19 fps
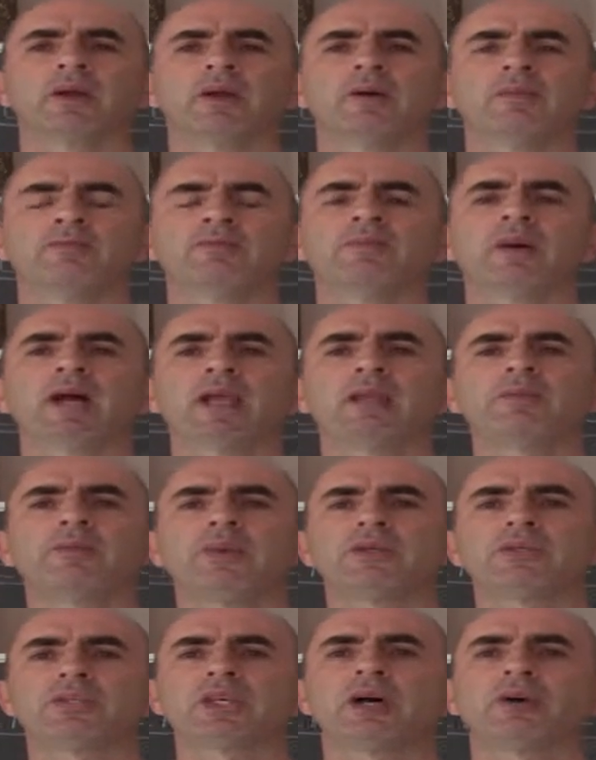
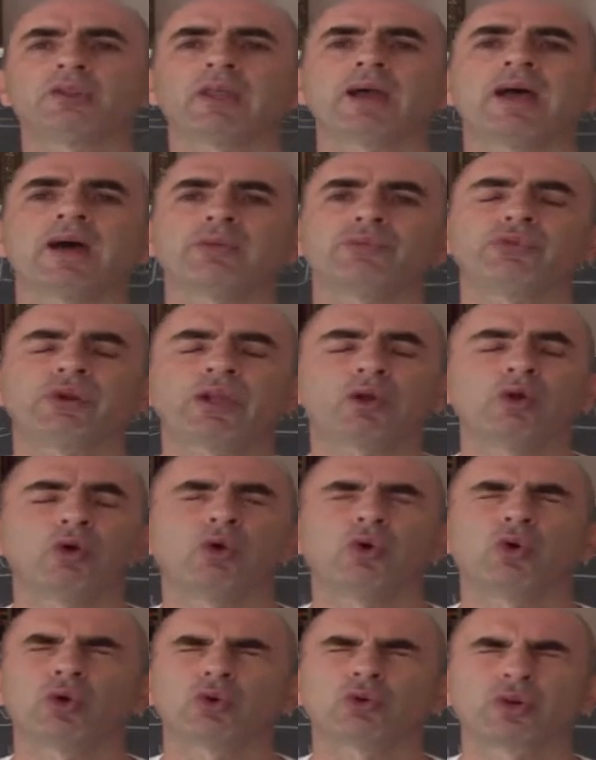Maybe South Africa
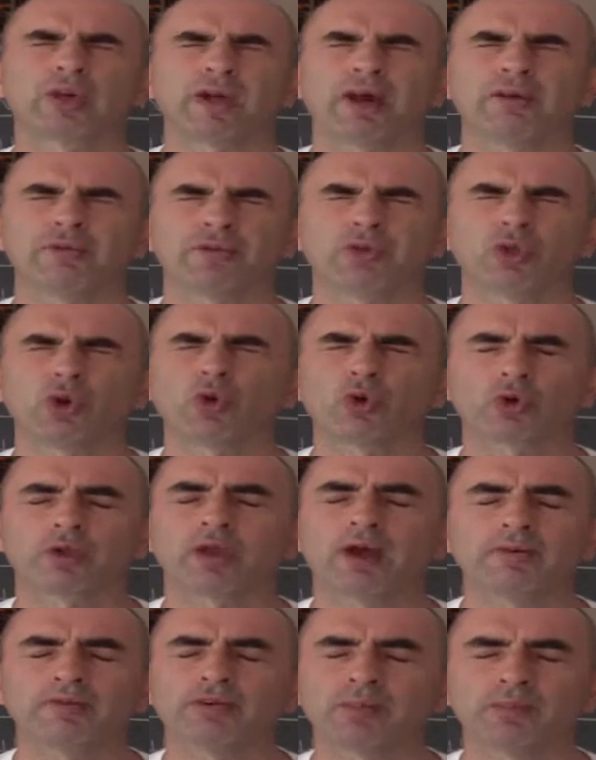or your
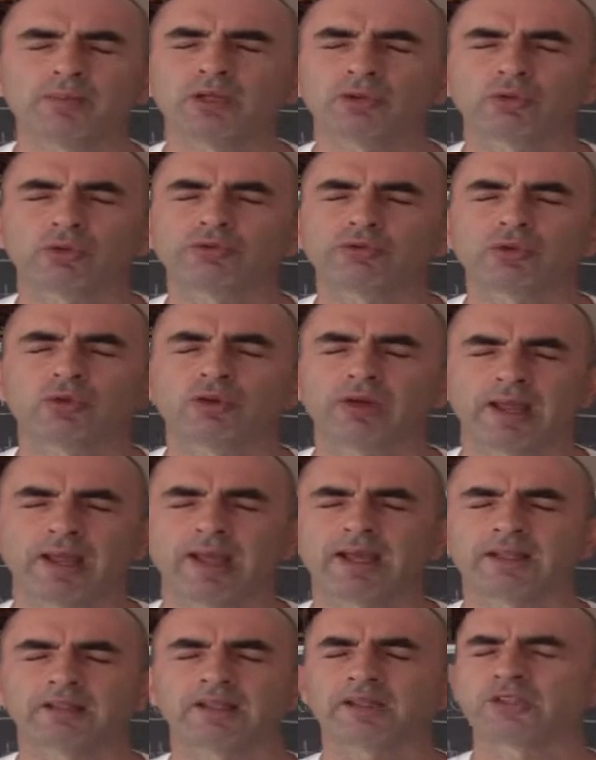government of your
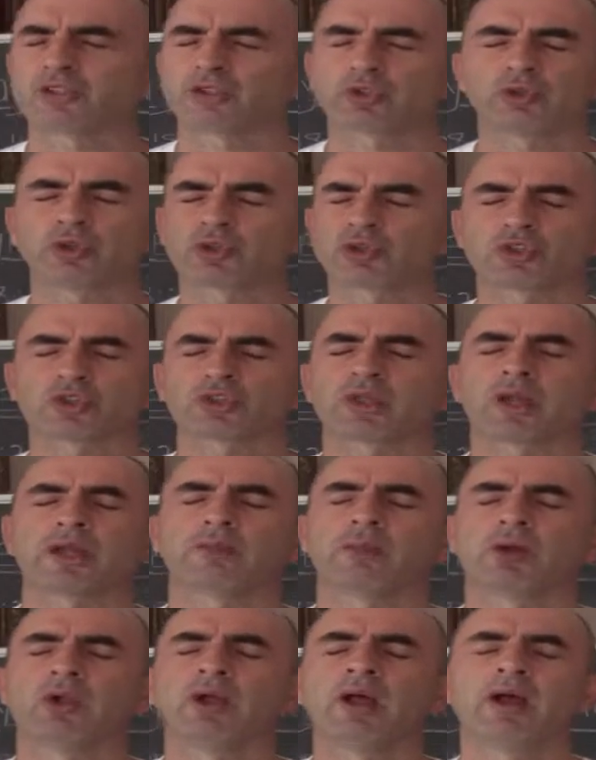land is not
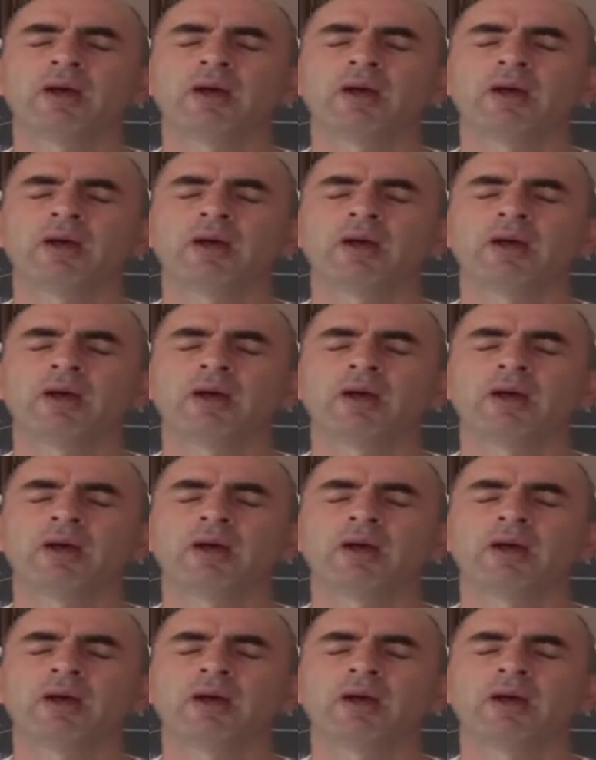stable.